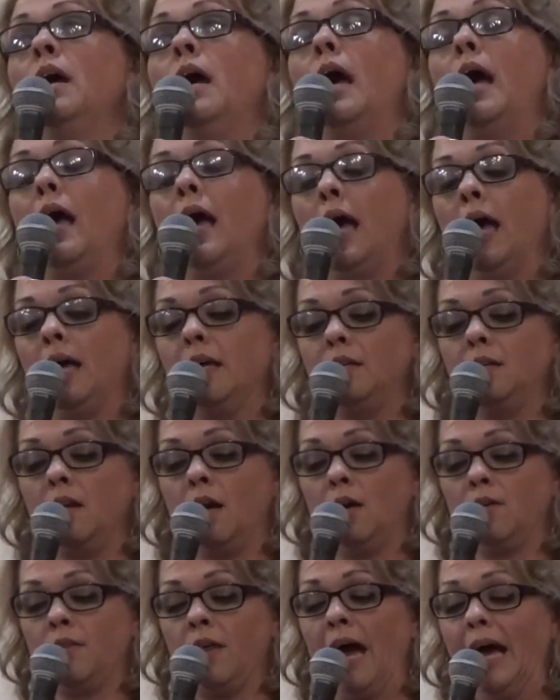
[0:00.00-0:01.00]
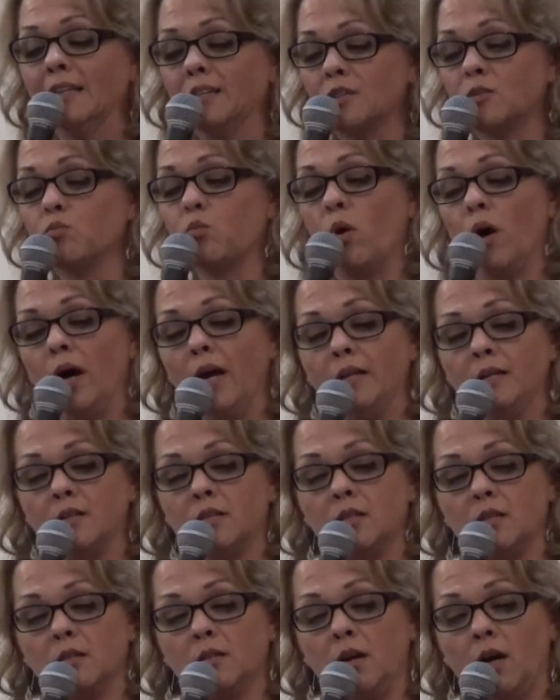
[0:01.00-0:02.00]
And that's
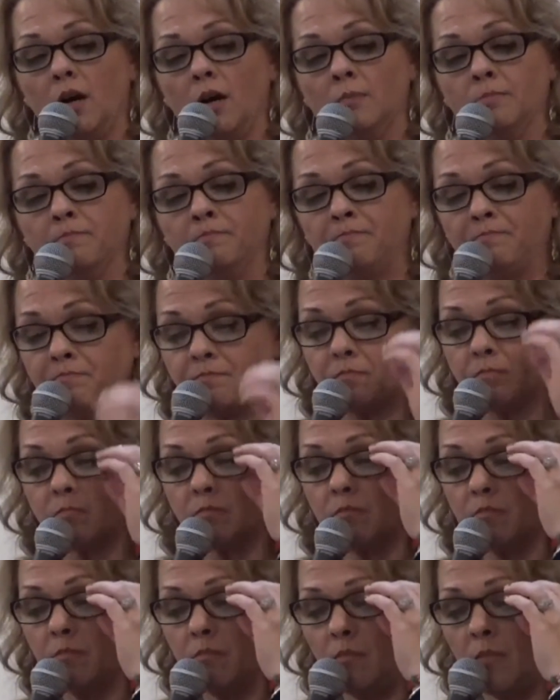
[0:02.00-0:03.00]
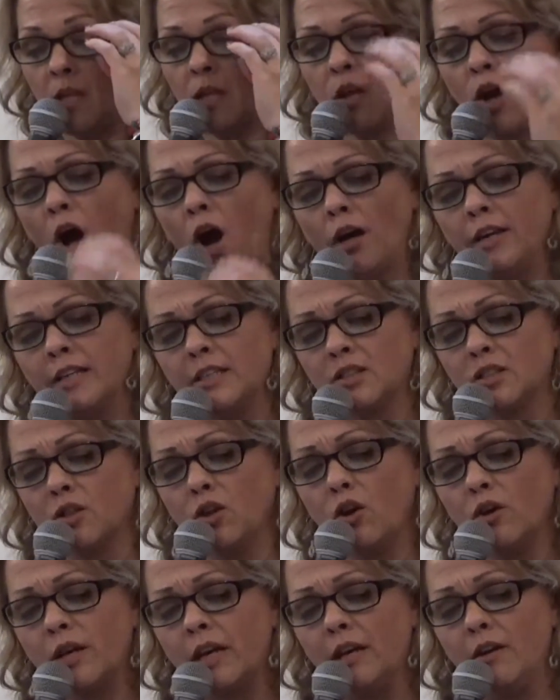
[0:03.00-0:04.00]
what God is
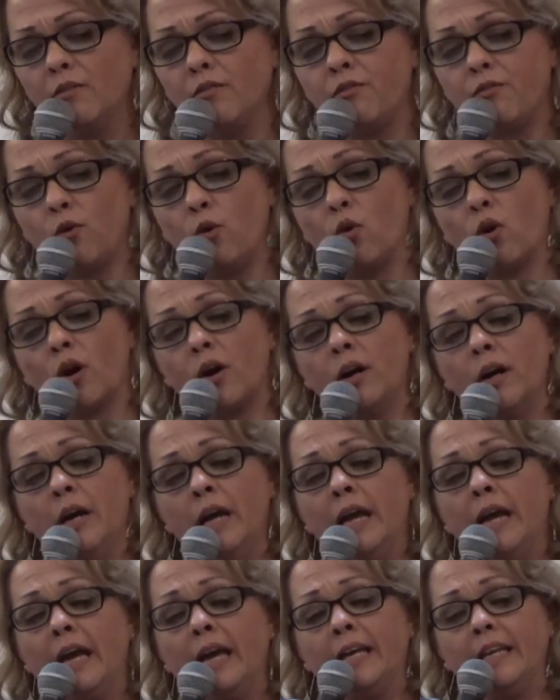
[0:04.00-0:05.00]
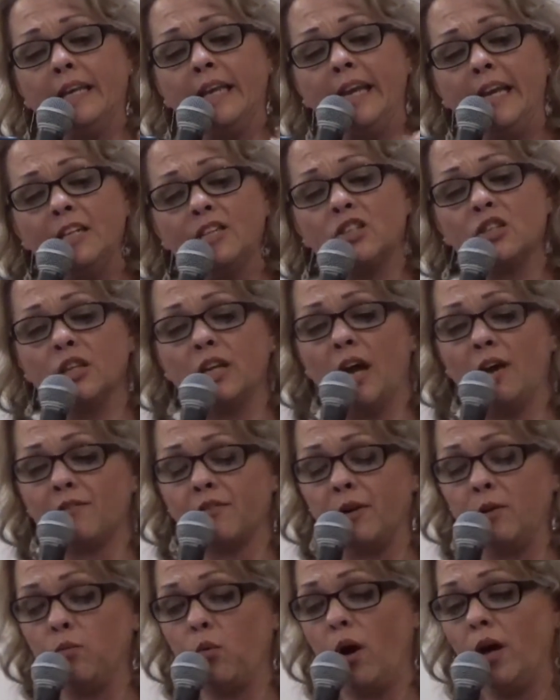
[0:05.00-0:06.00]
looking for in each and
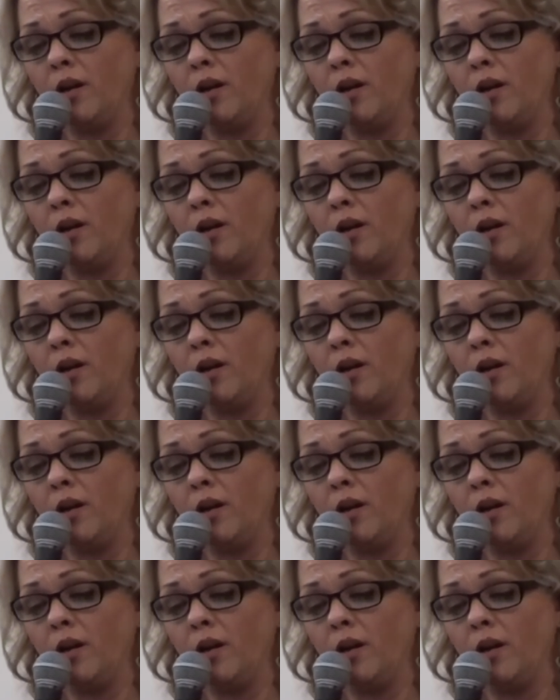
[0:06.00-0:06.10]
every one